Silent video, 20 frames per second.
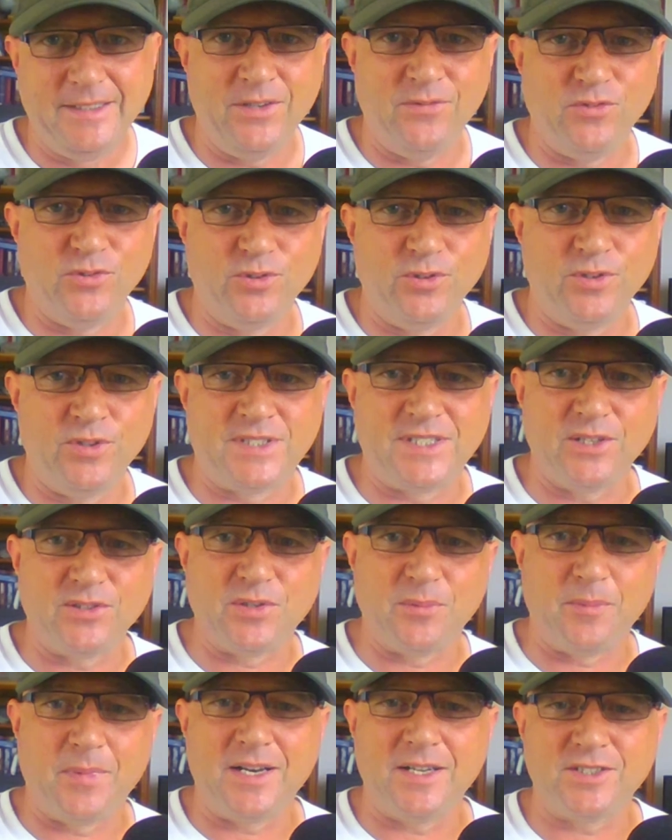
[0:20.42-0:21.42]
Even though the
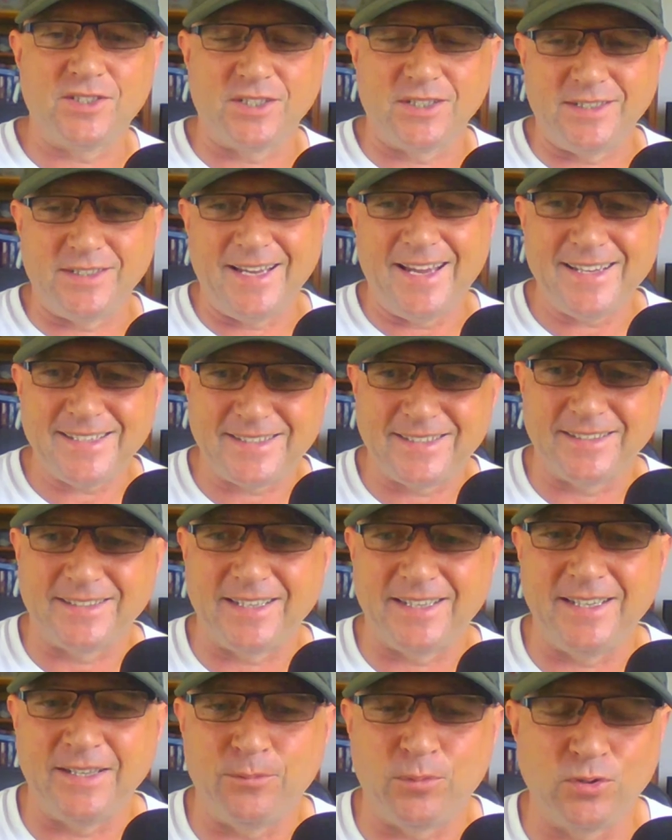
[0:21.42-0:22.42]
Celtic manager
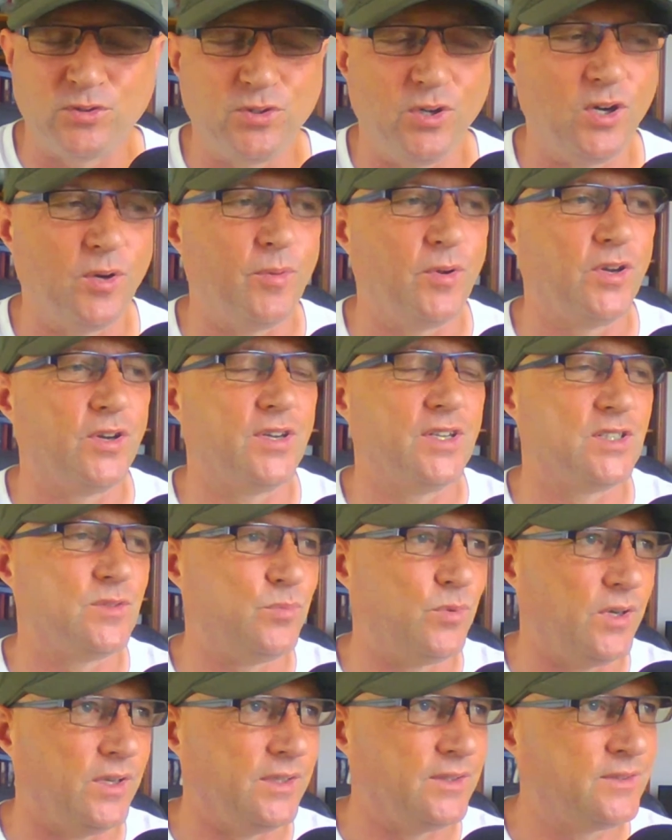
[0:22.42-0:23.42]
yesterday, we'll talk about Kris
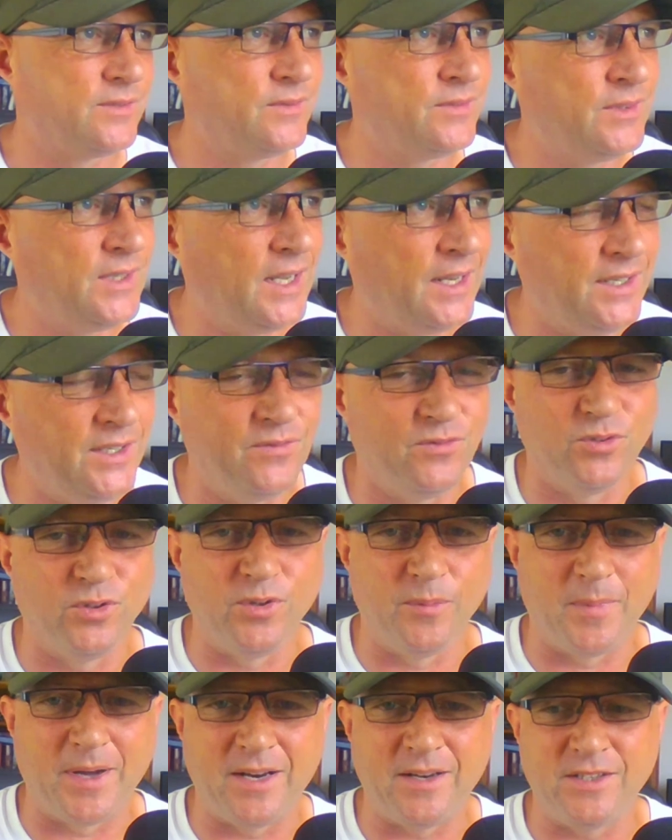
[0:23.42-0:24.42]
Boyd, and even though
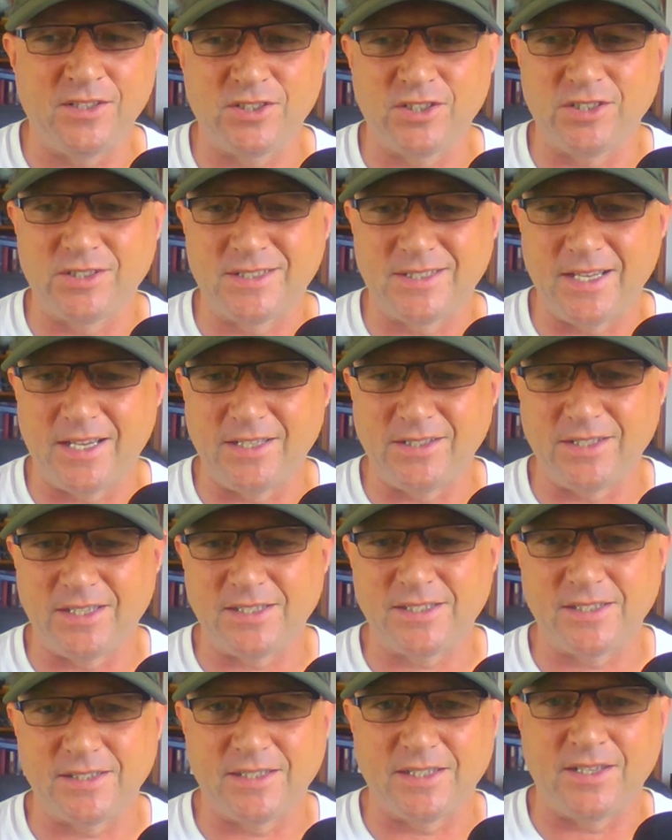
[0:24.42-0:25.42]
the manager said
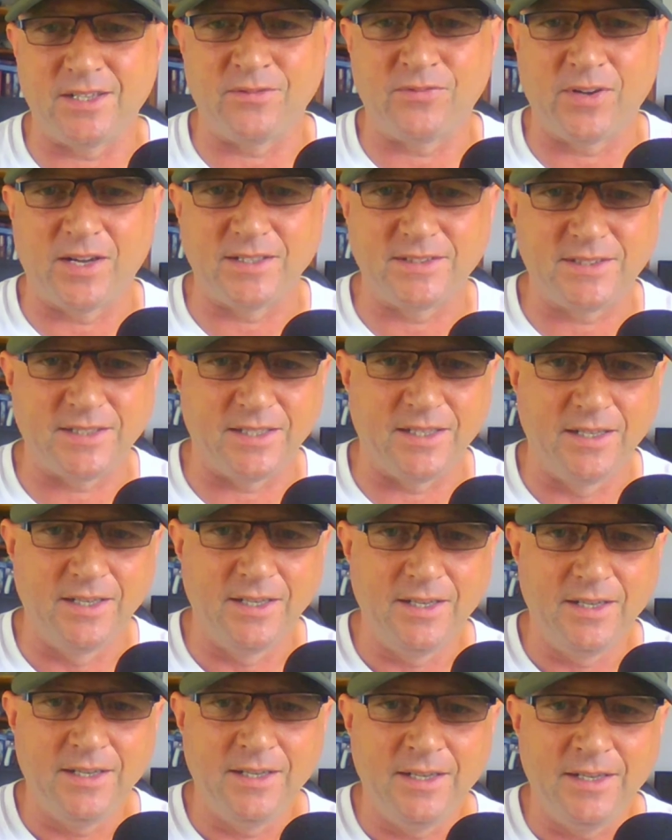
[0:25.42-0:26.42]
yesterday the fact that
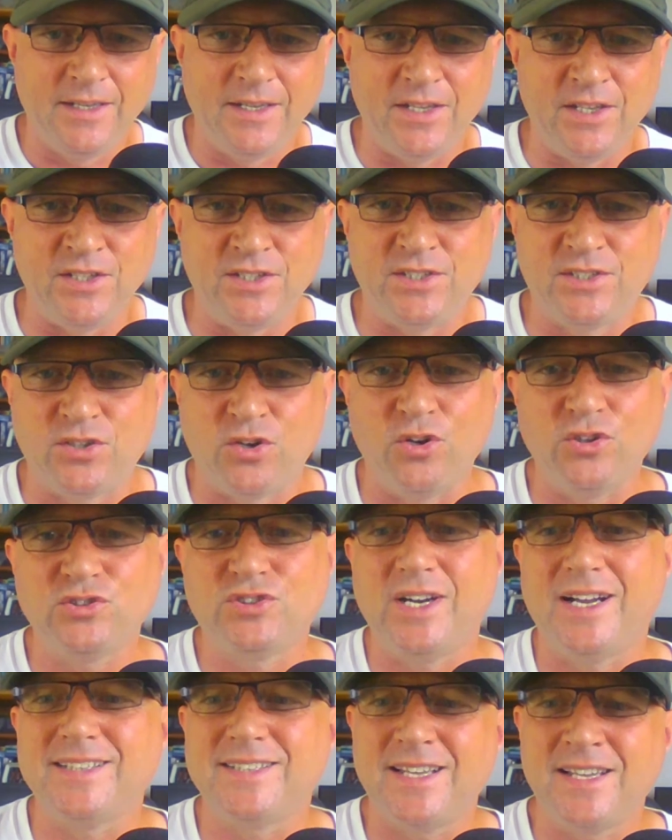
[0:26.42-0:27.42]
his
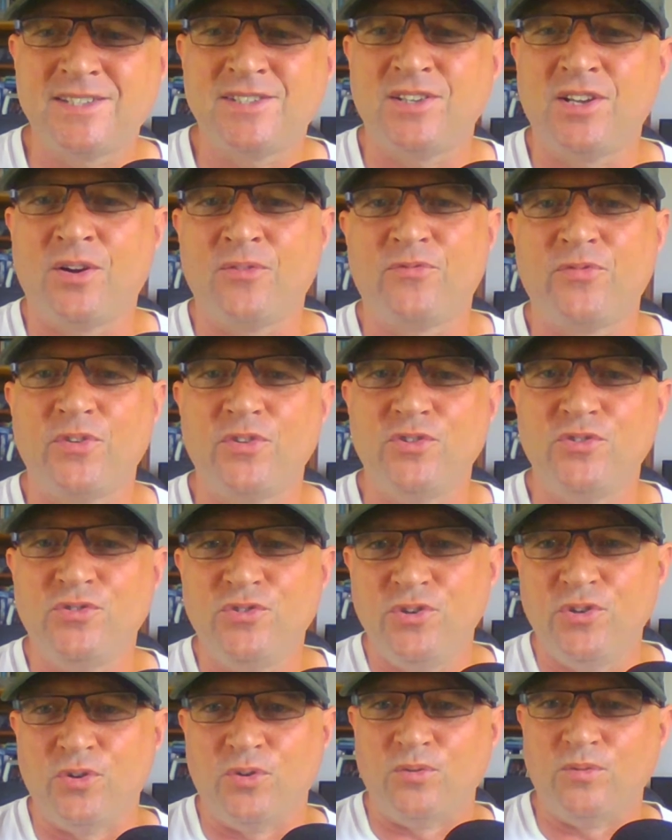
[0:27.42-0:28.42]
contract isn't up for
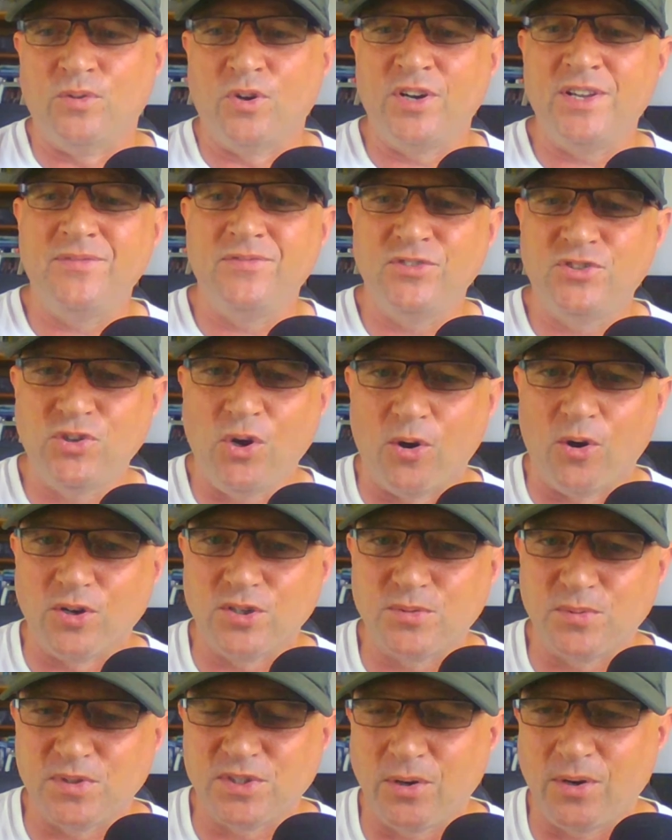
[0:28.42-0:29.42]
renewal or even
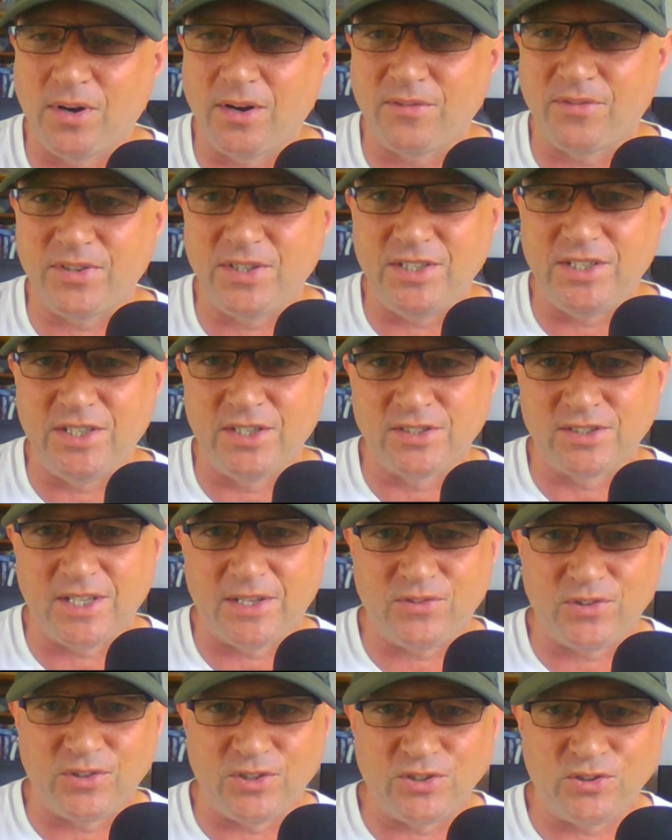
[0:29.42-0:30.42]
talks, we still have 3 years
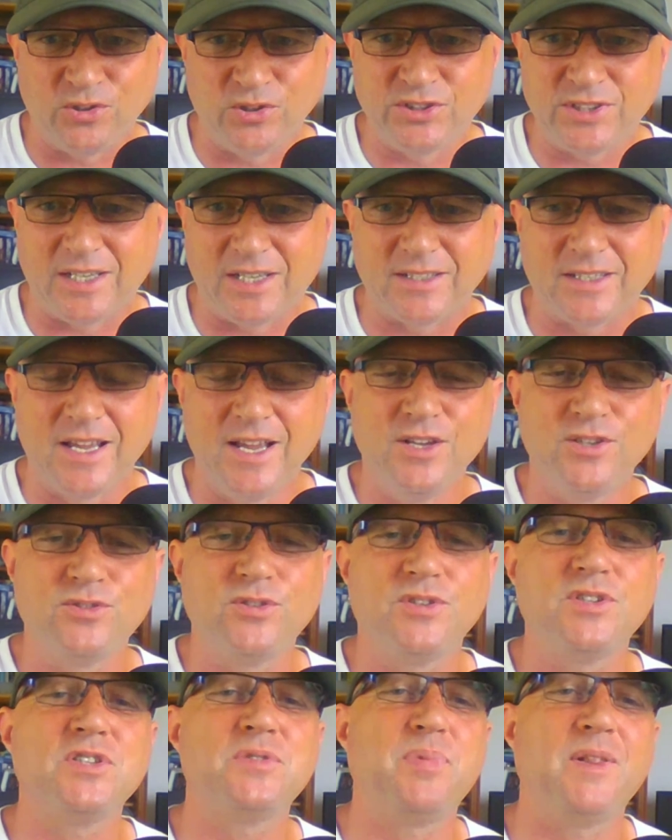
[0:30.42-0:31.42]
left on his contract,
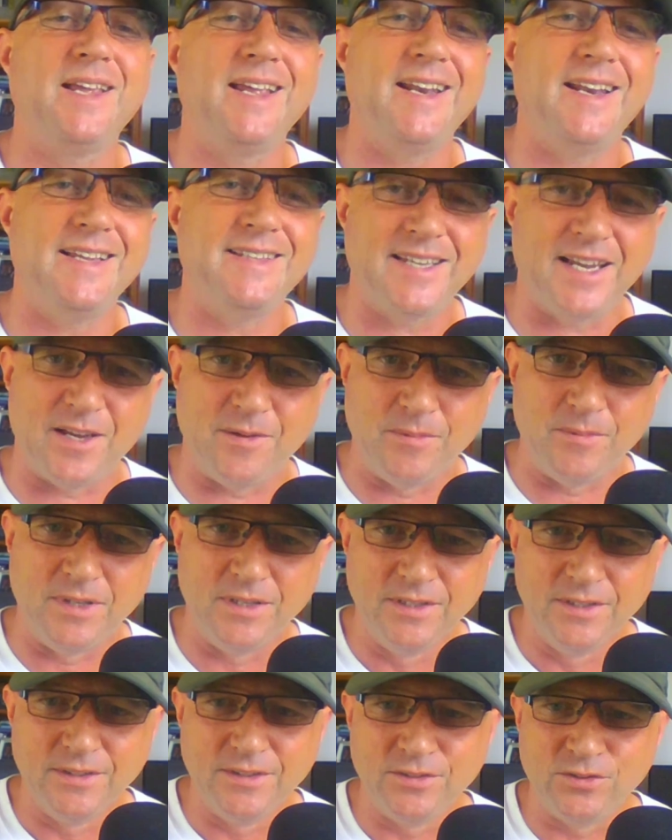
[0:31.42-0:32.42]
so there's plenty of time
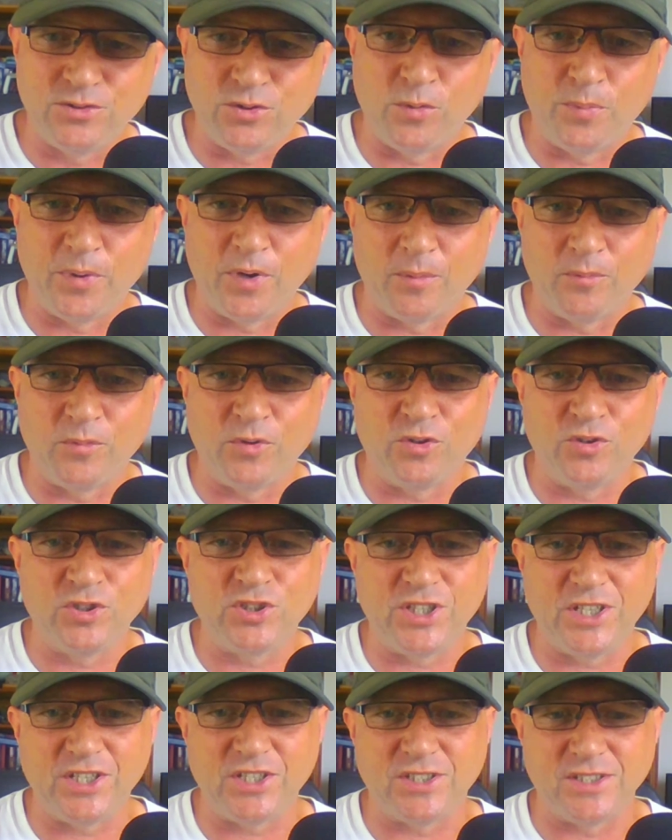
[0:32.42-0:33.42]
to open up
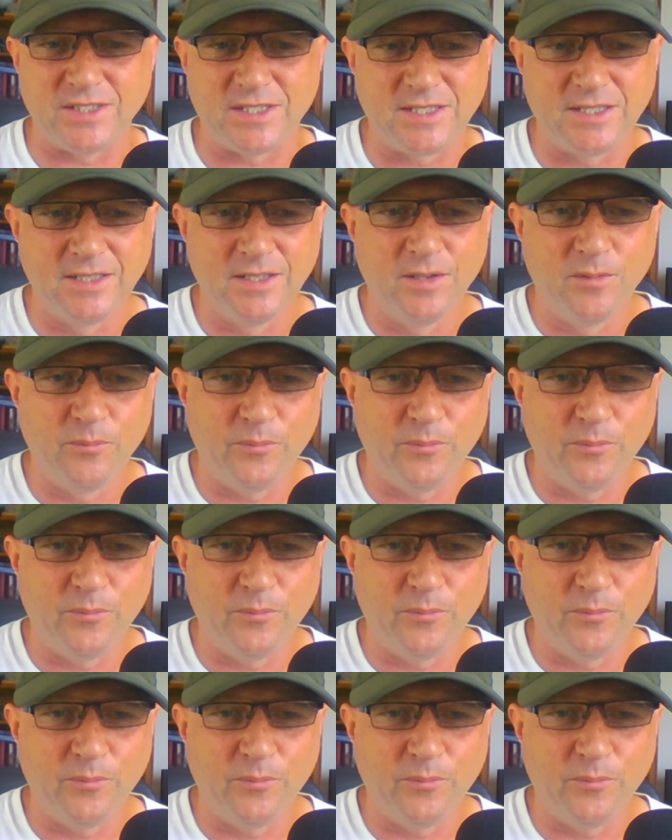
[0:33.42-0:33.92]
negotiations.